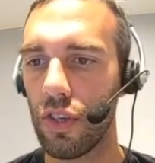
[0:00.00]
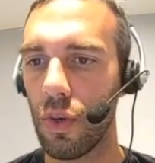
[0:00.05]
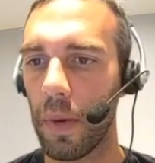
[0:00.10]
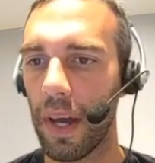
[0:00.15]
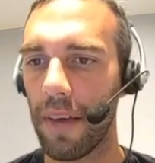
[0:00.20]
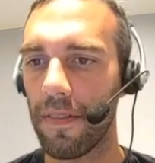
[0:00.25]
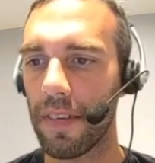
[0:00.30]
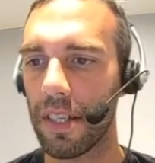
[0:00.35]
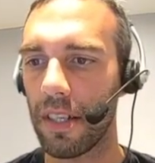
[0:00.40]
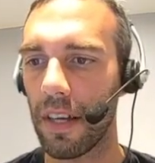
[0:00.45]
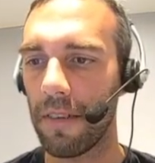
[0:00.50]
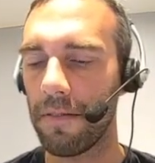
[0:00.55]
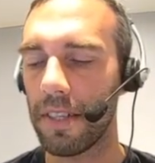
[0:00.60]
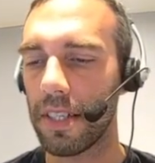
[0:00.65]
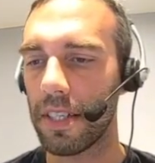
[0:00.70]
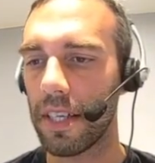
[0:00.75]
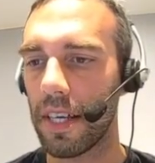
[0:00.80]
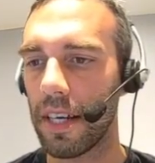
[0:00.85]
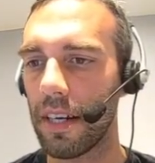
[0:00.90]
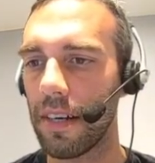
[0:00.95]
So we have a
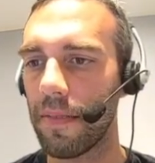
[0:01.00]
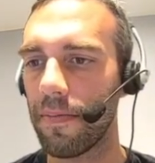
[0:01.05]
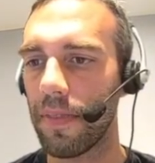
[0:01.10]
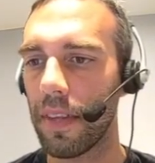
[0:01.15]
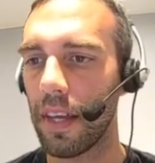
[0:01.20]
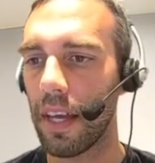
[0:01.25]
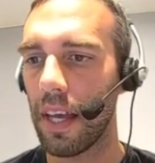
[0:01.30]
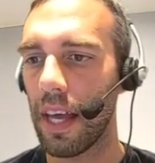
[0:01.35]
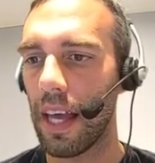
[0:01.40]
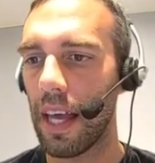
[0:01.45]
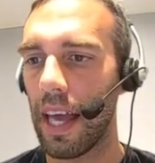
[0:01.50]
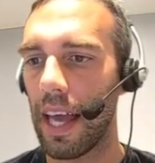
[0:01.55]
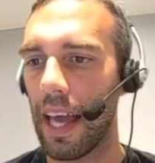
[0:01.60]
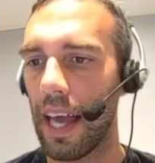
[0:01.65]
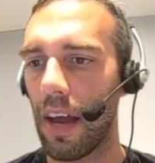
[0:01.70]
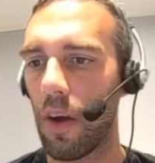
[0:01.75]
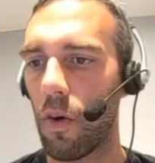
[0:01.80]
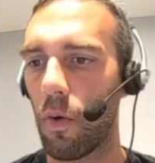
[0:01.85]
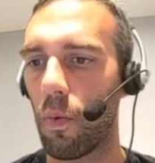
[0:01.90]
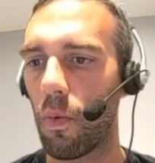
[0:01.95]
Stunfisk here,
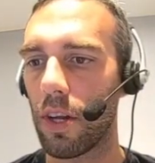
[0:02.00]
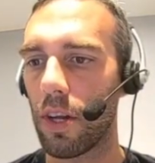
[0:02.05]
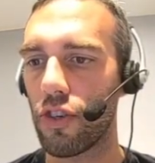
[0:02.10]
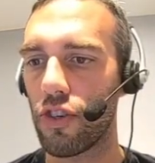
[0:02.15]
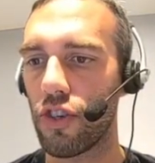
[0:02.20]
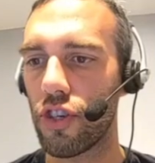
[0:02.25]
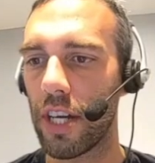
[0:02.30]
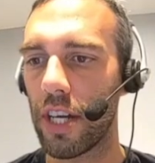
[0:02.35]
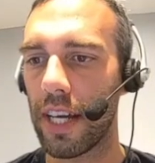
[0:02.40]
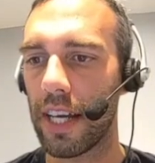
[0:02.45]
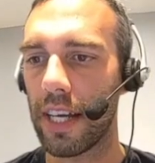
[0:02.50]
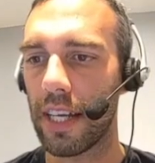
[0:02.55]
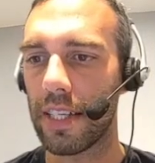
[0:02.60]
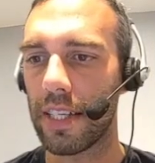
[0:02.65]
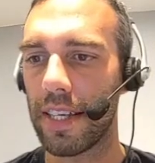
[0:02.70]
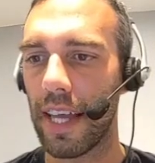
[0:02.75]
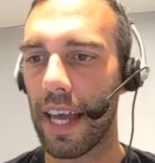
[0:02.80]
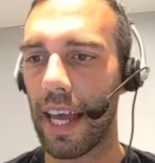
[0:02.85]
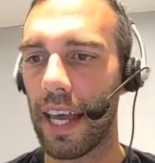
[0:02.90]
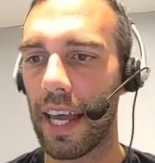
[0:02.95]
which
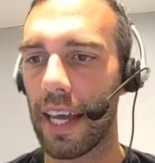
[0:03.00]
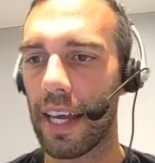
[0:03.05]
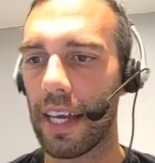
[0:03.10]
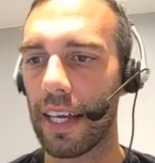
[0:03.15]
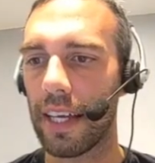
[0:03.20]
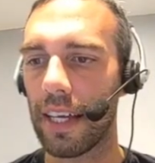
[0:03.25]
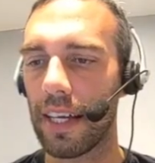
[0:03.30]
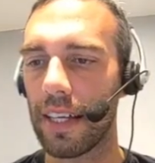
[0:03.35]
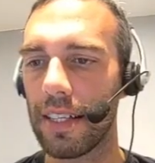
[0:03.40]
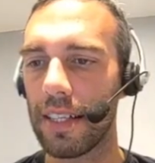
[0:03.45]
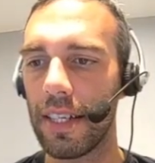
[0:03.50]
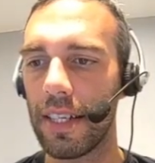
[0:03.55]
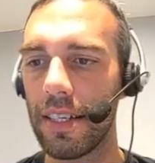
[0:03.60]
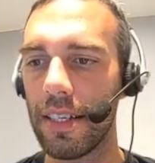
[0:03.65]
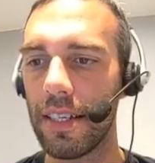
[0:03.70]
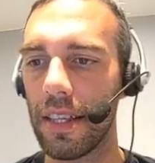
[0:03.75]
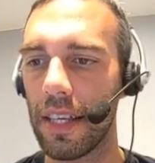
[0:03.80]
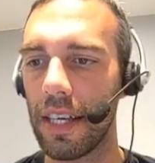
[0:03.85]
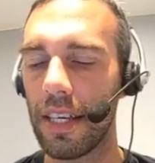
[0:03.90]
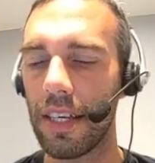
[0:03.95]
is a
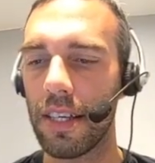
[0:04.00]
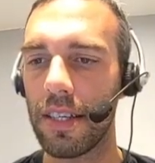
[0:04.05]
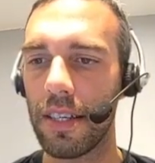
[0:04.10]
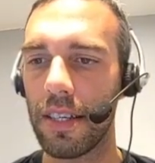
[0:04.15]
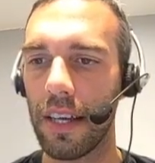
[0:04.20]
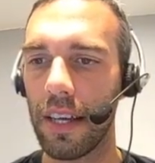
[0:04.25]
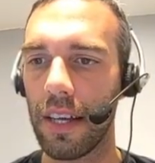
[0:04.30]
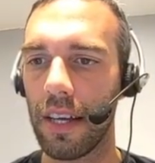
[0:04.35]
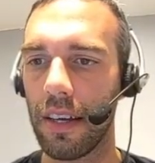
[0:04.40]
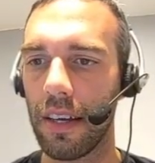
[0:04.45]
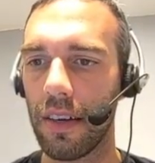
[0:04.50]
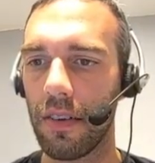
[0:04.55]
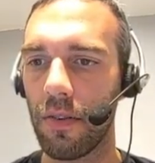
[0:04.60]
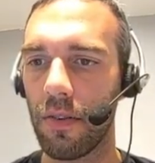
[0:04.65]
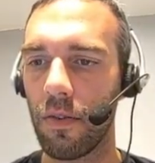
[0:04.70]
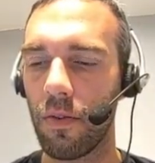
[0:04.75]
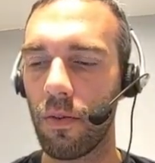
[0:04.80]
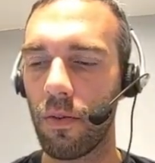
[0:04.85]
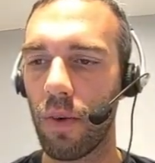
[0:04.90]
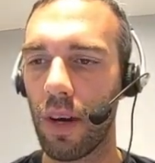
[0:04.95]
decent lead because the
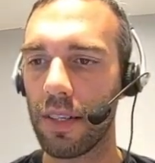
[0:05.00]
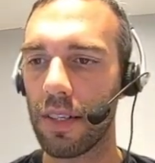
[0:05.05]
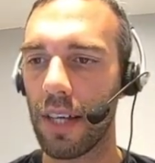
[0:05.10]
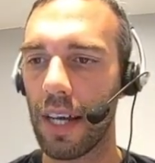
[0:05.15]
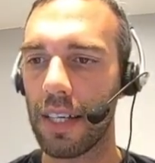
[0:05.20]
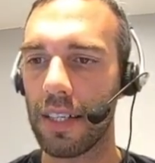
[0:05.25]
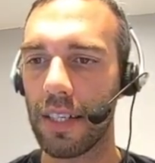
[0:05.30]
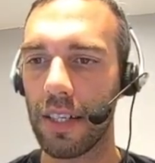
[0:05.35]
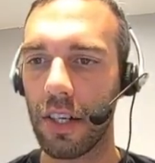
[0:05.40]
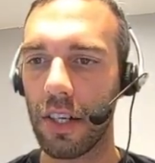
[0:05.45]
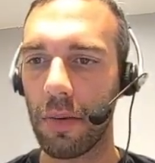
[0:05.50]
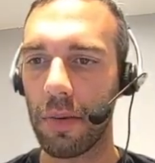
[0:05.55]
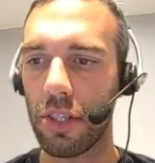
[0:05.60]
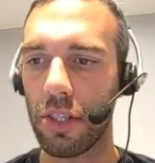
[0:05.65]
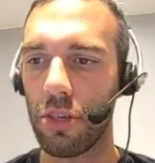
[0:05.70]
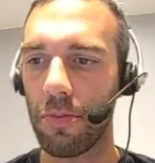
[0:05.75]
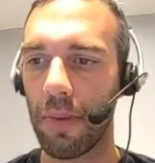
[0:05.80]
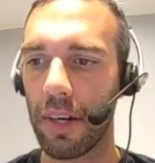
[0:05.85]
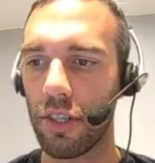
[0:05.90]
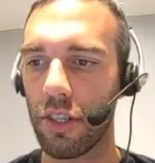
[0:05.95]
Rock Slide isn't going to hurt
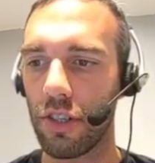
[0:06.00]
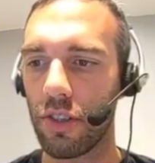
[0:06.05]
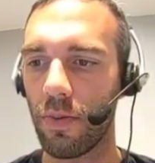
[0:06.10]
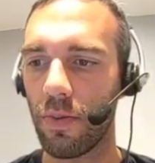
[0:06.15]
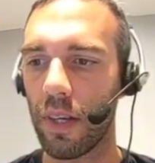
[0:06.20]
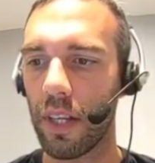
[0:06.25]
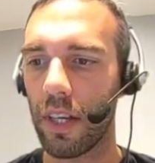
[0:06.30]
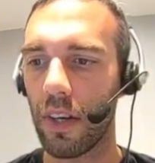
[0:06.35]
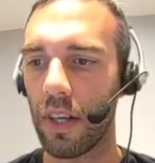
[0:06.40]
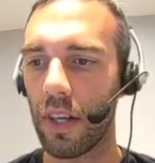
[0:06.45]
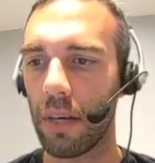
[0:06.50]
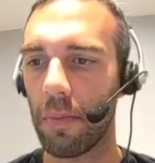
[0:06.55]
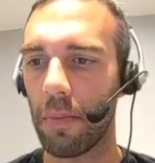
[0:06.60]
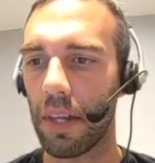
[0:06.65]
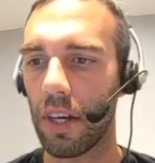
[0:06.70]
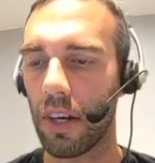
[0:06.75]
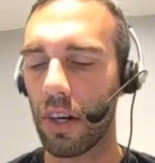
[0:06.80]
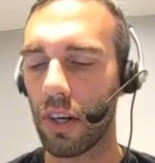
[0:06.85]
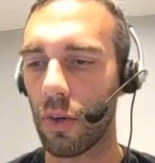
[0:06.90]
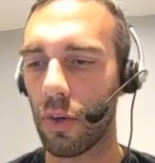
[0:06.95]
me too much. It's really only going
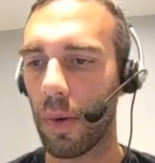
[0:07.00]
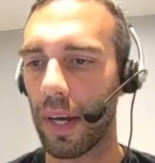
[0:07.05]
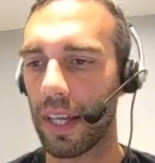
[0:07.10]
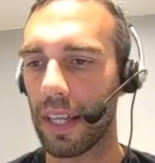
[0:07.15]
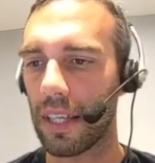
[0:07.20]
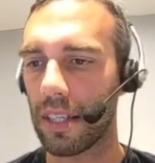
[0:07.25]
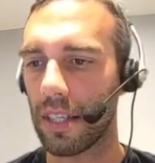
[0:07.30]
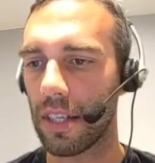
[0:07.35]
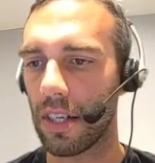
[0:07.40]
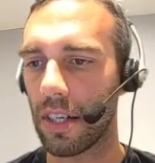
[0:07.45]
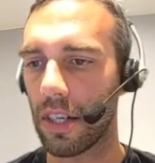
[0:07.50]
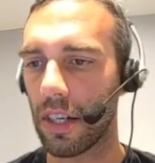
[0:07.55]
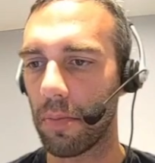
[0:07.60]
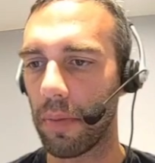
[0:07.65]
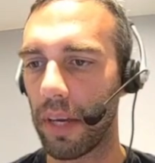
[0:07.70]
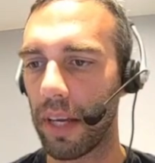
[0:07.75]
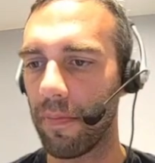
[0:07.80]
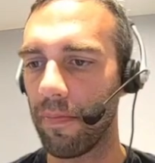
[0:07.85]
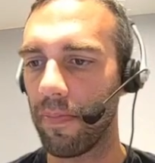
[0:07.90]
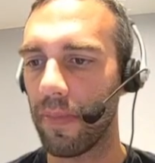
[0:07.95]
to be the Earthquake that's going to
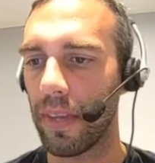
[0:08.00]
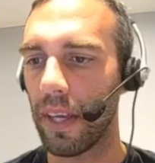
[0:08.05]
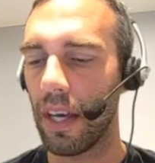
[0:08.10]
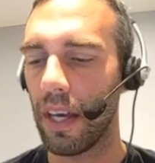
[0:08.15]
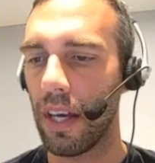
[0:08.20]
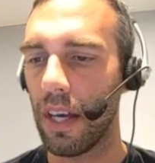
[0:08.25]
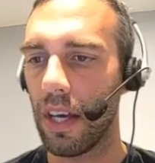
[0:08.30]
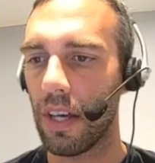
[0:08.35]
hurt me.